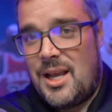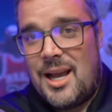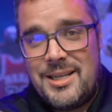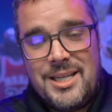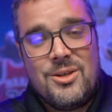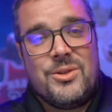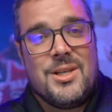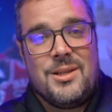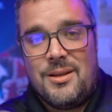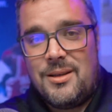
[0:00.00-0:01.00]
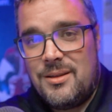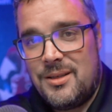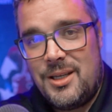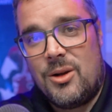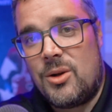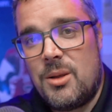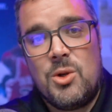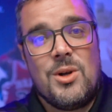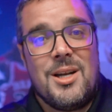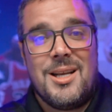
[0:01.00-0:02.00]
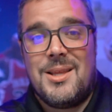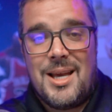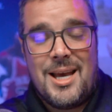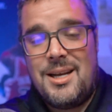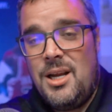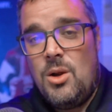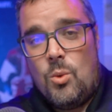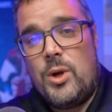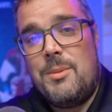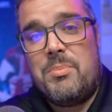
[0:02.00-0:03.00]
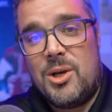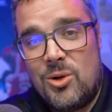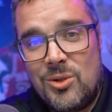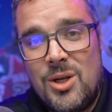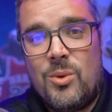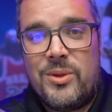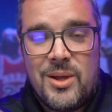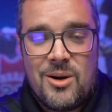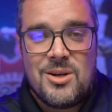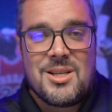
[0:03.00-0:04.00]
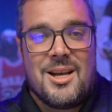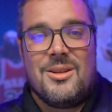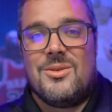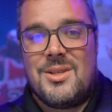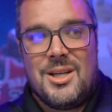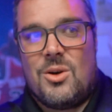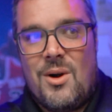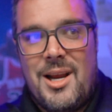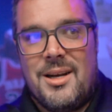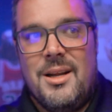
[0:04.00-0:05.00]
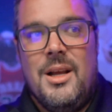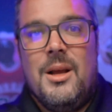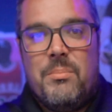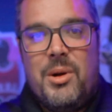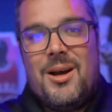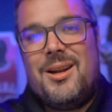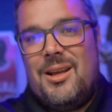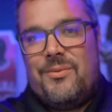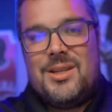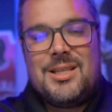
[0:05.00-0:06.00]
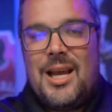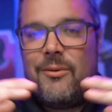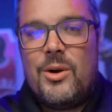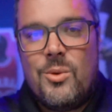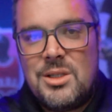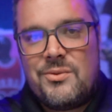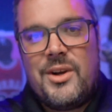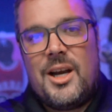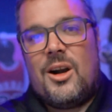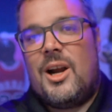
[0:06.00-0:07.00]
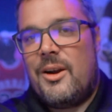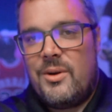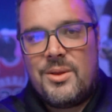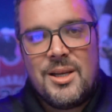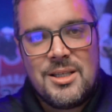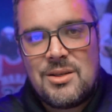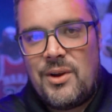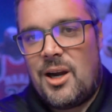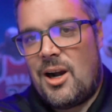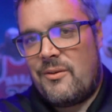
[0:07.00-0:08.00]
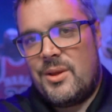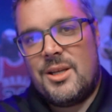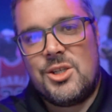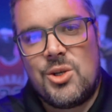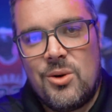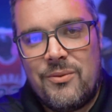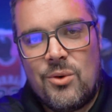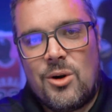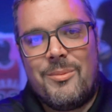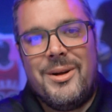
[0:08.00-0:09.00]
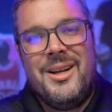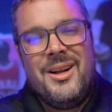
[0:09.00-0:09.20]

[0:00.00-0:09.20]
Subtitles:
ideals and the, you know, community that we build within our silos, then great. But if it's everyone's fair, everything's uniform,